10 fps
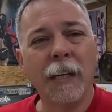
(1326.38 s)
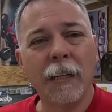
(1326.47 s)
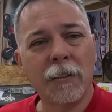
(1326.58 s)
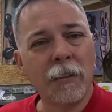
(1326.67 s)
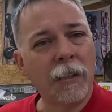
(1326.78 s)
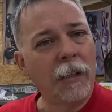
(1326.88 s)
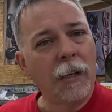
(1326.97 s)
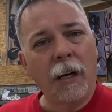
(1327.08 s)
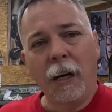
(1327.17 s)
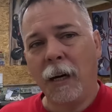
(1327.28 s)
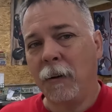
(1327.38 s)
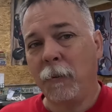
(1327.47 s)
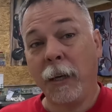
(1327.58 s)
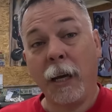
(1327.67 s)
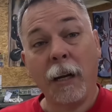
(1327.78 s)
ES. Uh,
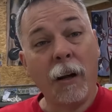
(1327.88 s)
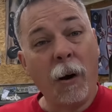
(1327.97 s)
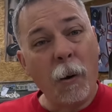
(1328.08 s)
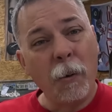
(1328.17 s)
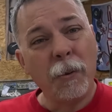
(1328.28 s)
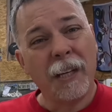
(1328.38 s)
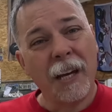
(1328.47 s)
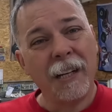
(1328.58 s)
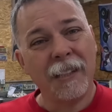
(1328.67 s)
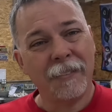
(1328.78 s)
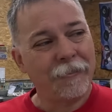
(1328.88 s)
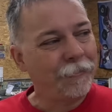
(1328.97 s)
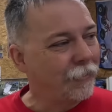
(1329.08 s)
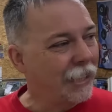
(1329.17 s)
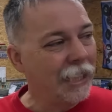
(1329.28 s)
we got all the kind of
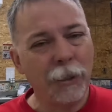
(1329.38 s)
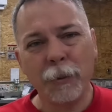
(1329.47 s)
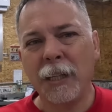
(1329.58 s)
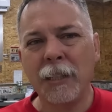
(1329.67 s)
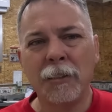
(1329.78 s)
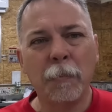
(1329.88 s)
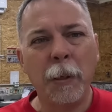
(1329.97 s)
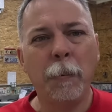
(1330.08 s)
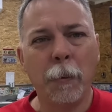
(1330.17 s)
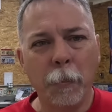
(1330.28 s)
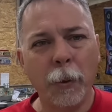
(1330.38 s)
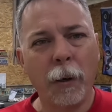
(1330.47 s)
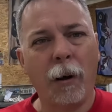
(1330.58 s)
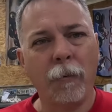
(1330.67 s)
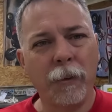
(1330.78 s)
little things that people
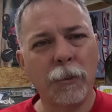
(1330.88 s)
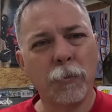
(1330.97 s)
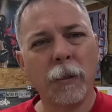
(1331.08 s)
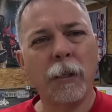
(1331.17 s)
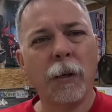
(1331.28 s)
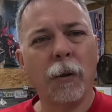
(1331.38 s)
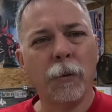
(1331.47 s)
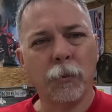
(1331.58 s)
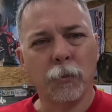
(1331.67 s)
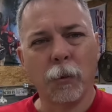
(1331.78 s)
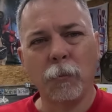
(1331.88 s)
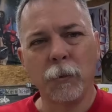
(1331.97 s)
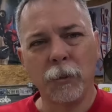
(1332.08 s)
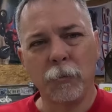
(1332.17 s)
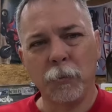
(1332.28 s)
put off. That's really all that was wrong
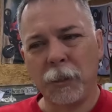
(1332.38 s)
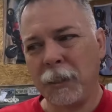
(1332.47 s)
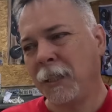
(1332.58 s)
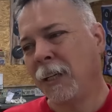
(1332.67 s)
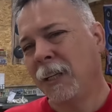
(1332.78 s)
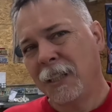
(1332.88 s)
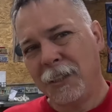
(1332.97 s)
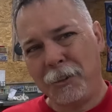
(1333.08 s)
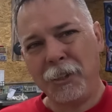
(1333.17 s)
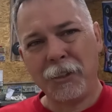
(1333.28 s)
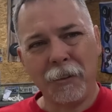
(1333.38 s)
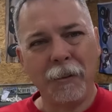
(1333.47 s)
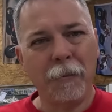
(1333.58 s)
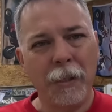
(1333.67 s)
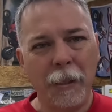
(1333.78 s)
with this machine It's just
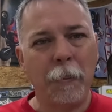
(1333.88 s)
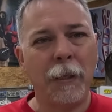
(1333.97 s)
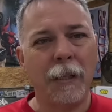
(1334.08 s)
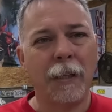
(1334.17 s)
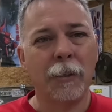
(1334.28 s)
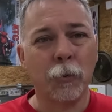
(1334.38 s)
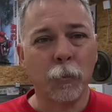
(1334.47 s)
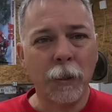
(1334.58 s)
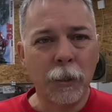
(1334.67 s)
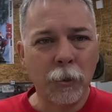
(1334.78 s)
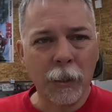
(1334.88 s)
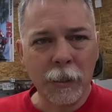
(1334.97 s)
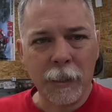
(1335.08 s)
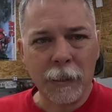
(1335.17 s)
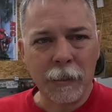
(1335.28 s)
little nitpicky things. We're really
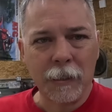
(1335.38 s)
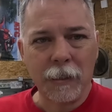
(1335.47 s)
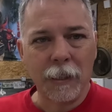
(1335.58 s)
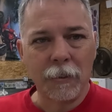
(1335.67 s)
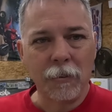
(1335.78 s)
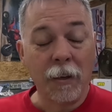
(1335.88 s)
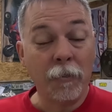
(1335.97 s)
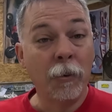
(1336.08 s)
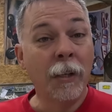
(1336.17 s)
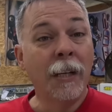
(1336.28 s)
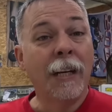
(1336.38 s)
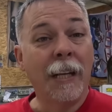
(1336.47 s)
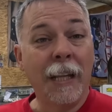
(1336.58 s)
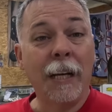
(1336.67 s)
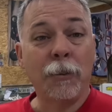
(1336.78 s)
trying to take it to the next level
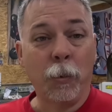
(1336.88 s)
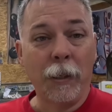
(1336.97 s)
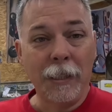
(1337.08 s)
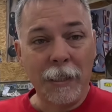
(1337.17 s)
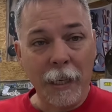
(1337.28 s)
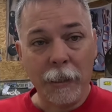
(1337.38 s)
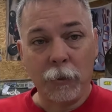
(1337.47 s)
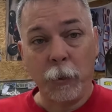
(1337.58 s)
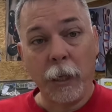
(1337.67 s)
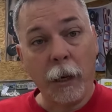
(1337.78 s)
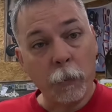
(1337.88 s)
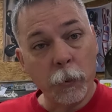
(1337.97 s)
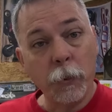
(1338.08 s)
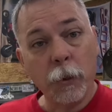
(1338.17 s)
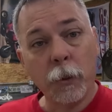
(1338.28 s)
and that's what it takes. We got
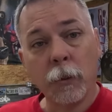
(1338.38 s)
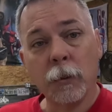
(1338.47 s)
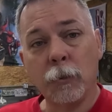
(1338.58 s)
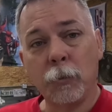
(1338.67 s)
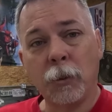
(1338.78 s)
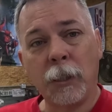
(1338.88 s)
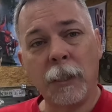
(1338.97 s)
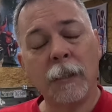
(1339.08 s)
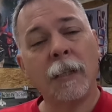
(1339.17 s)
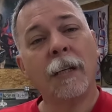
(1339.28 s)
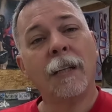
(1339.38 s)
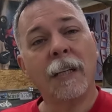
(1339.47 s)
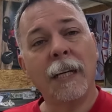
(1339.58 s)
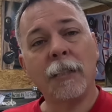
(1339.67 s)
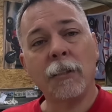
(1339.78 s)
real good on this machine.
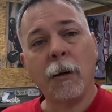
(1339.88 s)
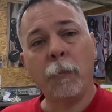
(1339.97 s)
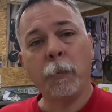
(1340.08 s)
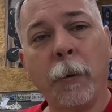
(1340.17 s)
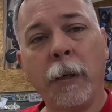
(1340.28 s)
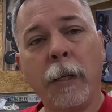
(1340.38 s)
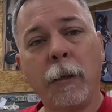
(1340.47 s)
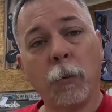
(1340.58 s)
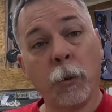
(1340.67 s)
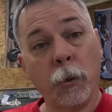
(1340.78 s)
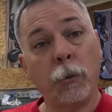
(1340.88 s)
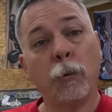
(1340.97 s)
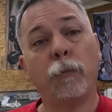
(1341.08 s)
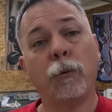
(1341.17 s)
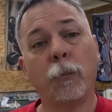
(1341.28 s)
The next time we bring it in, we're gonna
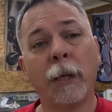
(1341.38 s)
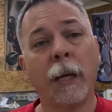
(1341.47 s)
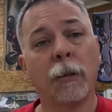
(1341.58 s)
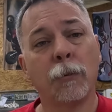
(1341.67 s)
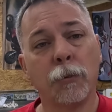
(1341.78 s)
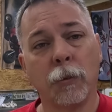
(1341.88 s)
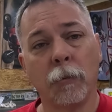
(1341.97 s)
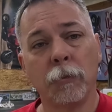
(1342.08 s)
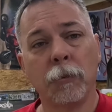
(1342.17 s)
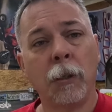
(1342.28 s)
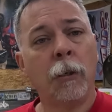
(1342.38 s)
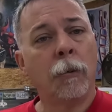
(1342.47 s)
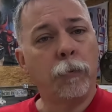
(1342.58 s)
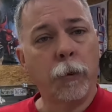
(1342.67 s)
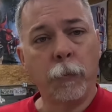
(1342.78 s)
do a full mechanical service.
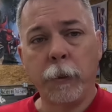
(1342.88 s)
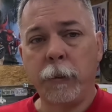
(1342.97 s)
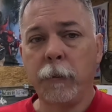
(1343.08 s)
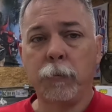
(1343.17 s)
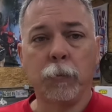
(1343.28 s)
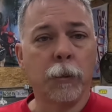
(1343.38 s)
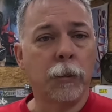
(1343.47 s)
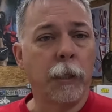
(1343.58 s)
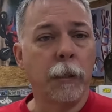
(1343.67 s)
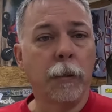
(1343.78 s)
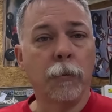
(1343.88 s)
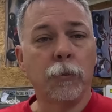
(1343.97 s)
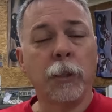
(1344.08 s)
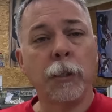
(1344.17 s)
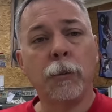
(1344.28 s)
Front rear diff, we're gonna check
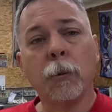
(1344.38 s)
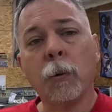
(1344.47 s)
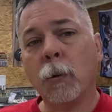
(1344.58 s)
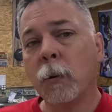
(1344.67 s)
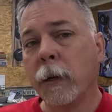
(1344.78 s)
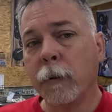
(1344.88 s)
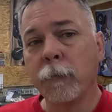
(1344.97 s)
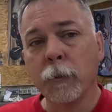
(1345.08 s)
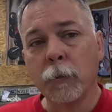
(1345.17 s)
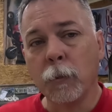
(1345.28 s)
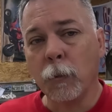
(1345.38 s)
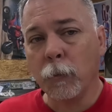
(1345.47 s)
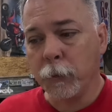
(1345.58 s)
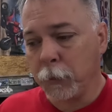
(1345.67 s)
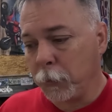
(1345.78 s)
those, change the oil, air filter,
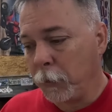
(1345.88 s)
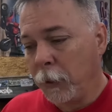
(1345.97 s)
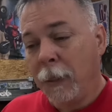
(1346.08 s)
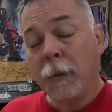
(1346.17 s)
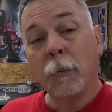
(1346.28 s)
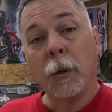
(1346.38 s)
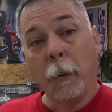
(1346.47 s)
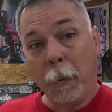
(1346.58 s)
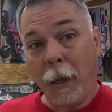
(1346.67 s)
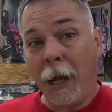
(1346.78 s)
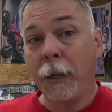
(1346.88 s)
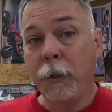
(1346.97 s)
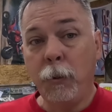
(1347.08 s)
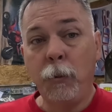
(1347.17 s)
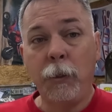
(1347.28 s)
oil filter, apply
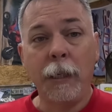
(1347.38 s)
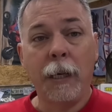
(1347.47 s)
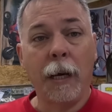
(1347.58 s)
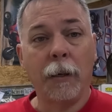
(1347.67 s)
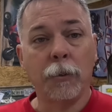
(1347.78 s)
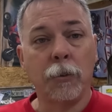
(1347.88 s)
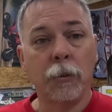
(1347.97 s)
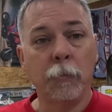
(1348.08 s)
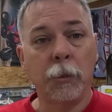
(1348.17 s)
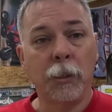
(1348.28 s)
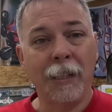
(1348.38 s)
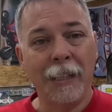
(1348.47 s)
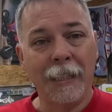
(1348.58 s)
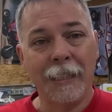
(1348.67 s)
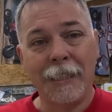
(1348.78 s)
new decals to the
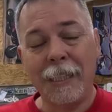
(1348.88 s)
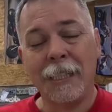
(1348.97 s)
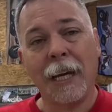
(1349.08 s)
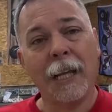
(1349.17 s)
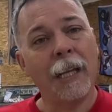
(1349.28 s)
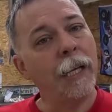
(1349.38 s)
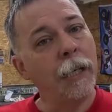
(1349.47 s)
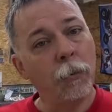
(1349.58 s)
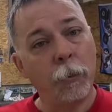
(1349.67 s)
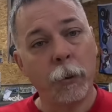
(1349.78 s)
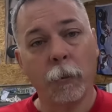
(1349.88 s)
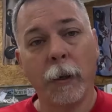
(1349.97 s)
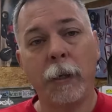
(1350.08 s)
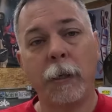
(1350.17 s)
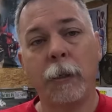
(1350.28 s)
machine and detail it and it will be
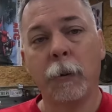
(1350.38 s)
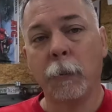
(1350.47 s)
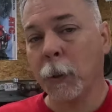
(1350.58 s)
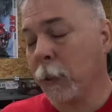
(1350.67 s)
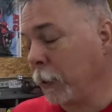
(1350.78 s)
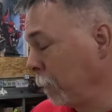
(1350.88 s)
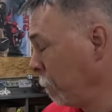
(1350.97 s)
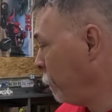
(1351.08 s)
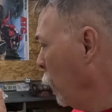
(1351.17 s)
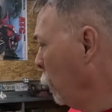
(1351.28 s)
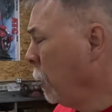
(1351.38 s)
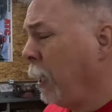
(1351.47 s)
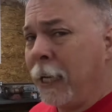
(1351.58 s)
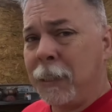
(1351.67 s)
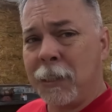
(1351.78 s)
ready to go to market. I'm
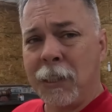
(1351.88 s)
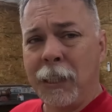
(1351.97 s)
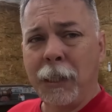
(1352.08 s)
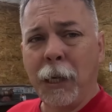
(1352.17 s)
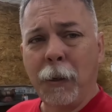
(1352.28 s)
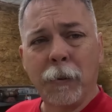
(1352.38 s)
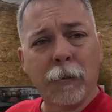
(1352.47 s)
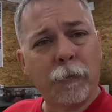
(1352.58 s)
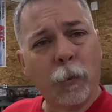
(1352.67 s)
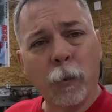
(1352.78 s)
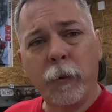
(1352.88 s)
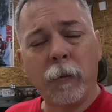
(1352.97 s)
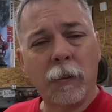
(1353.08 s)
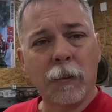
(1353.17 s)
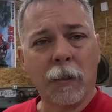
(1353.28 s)
going to hate to see it go. The
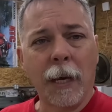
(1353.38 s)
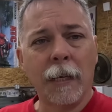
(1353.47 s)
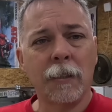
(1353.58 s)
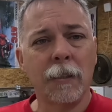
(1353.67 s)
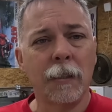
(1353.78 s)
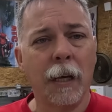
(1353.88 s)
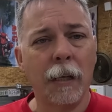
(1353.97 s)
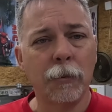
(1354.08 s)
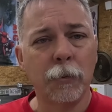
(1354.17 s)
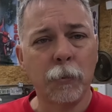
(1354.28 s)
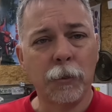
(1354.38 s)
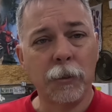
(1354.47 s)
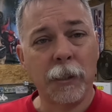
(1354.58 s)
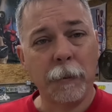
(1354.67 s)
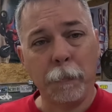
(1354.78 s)
450 is the last of the dinosaurs,
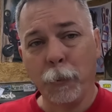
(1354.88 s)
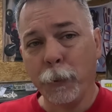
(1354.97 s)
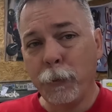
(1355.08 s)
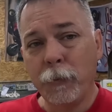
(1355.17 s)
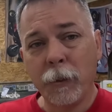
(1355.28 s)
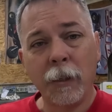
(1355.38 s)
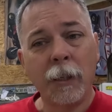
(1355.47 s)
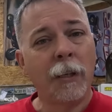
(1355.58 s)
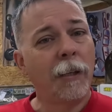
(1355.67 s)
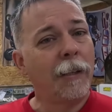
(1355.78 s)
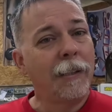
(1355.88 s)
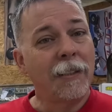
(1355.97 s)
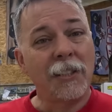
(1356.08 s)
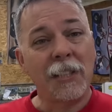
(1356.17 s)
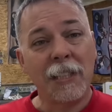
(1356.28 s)
just a proven,
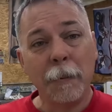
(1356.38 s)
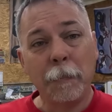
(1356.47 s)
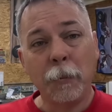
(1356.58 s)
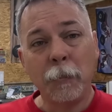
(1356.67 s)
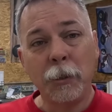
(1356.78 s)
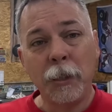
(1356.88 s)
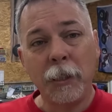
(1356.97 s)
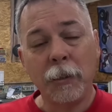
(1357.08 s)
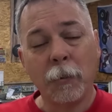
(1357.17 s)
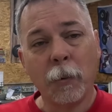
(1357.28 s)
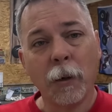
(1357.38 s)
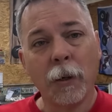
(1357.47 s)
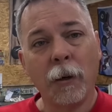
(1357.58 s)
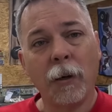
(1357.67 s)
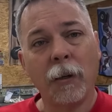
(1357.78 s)
simple machine to
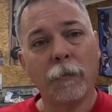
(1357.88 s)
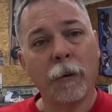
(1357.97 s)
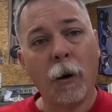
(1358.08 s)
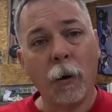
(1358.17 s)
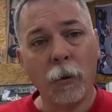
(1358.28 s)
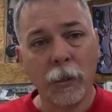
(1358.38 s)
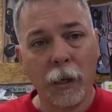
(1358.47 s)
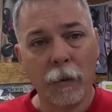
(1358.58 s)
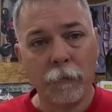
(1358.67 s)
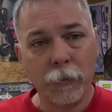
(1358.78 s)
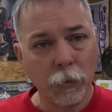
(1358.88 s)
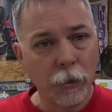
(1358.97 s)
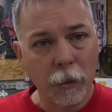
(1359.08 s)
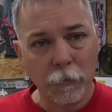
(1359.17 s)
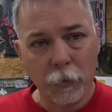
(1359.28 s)
work on, all time, full
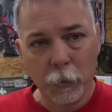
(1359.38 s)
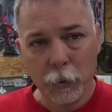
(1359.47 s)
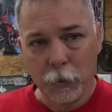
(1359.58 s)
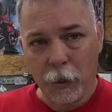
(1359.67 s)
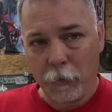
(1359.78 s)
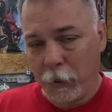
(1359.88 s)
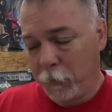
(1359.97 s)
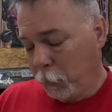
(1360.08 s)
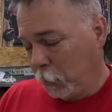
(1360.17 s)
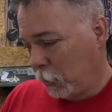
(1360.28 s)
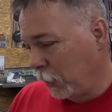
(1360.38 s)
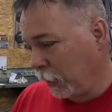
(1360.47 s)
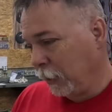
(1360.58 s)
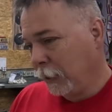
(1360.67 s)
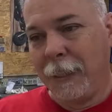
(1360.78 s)
time, four wheel drive, however you want to
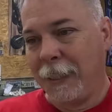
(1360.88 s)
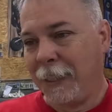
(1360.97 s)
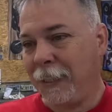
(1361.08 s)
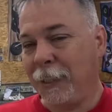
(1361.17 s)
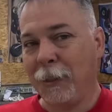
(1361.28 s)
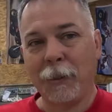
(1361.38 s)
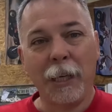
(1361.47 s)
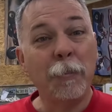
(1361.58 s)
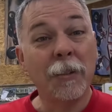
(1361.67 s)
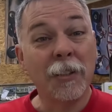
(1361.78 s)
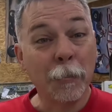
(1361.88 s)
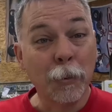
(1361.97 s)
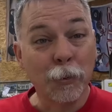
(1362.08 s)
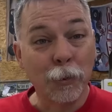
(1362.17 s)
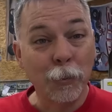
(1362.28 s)
say it. You know, keep it
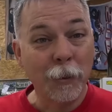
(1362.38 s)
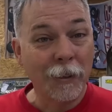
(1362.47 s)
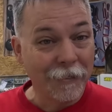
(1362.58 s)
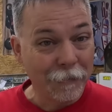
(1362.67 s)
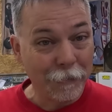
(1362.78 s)
simple, stupid.